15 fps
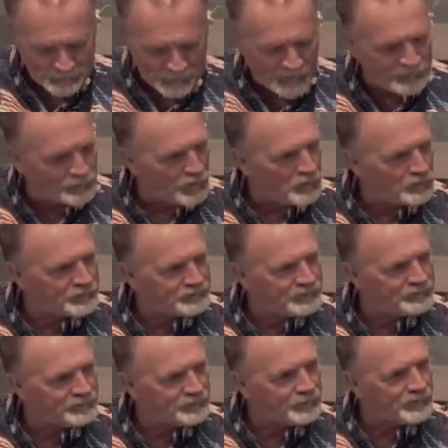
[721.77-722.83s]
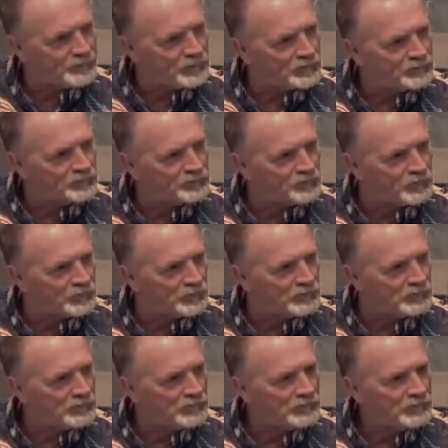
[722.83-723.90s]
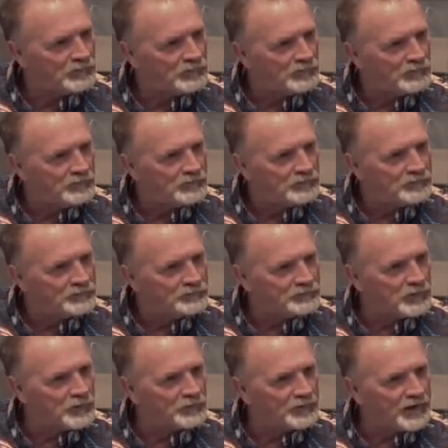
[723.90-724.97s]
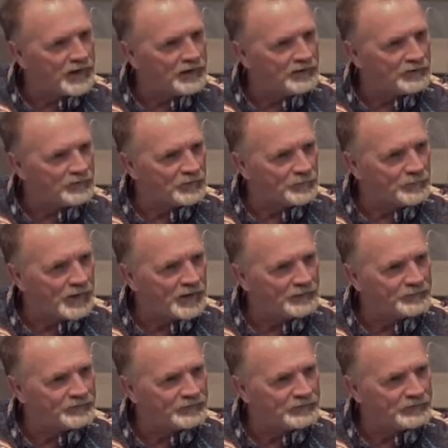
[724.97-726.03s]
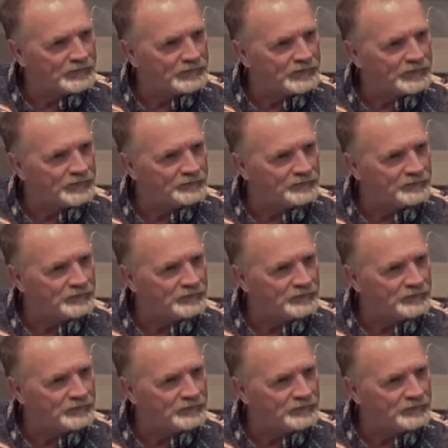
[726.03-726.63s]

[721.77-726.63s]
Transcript: He always seems to be merciful, slow to anger, abounding in love.